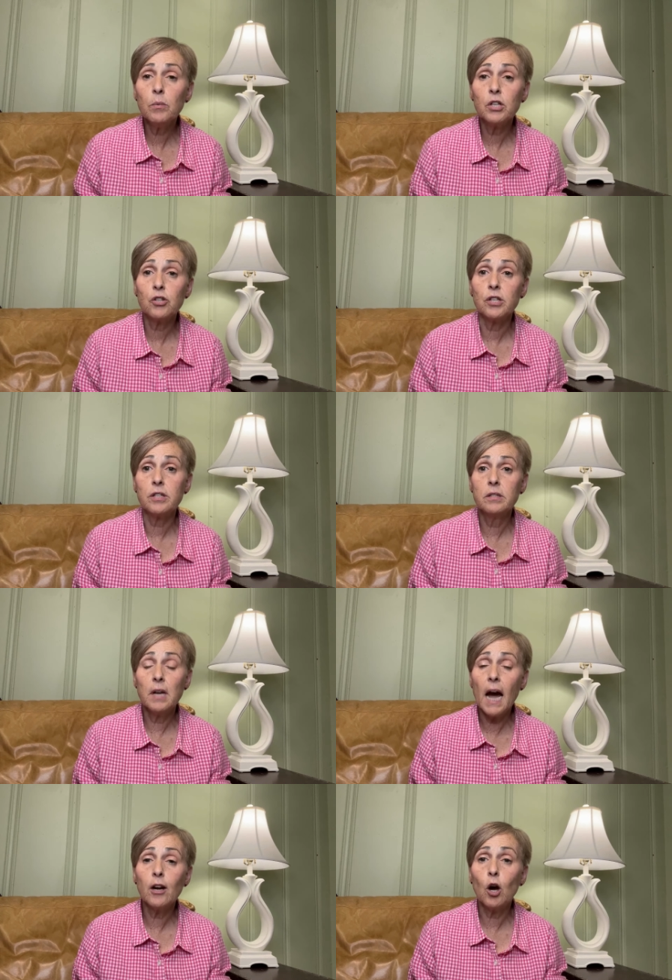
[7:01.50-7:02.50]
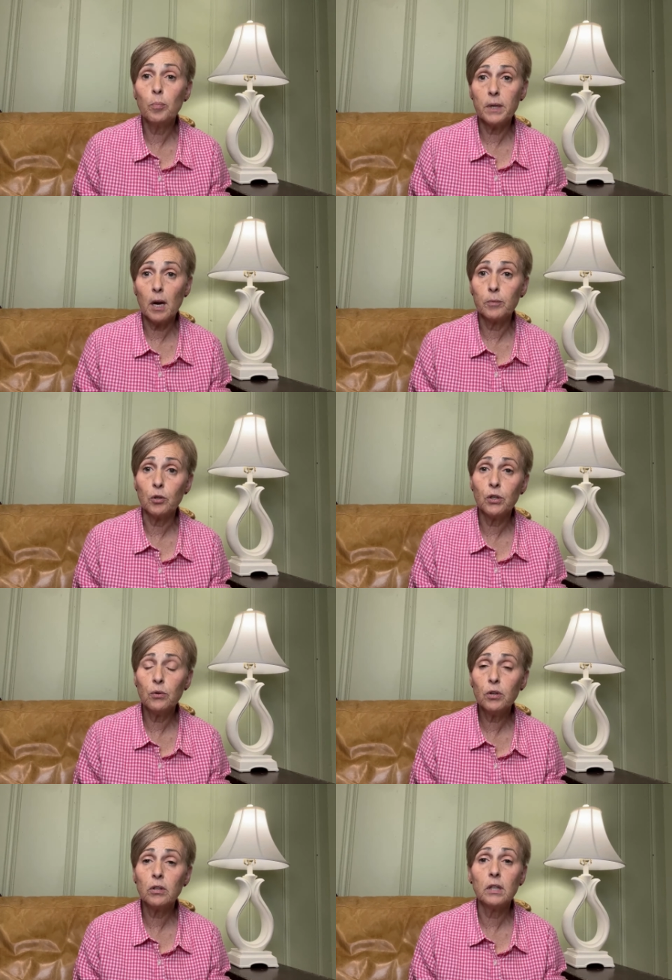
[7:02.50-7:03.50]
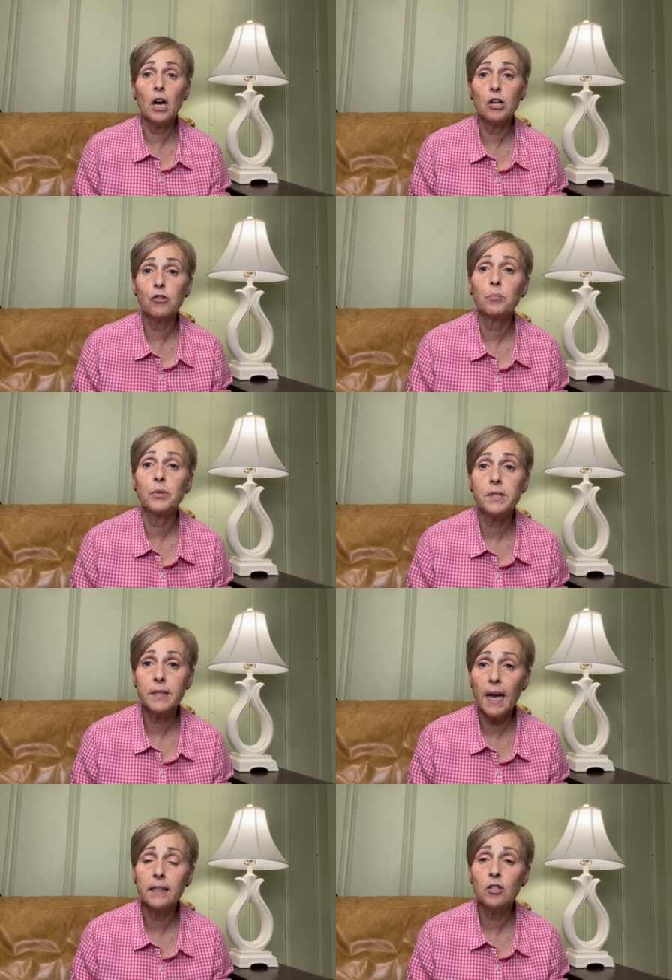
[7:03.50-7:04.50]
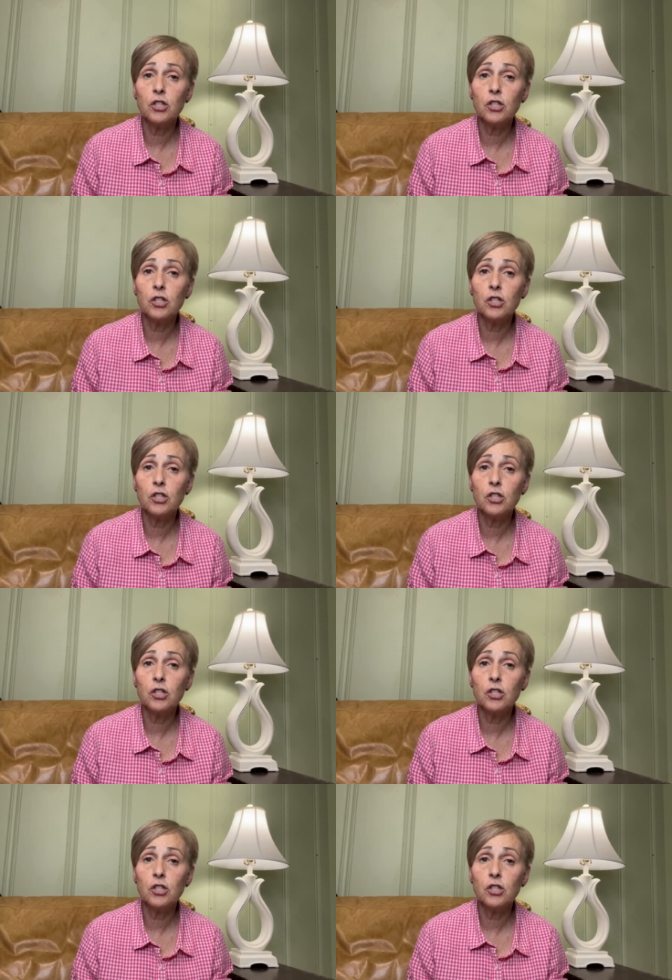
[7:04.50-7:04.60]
which is not opening up the cuticle 100%.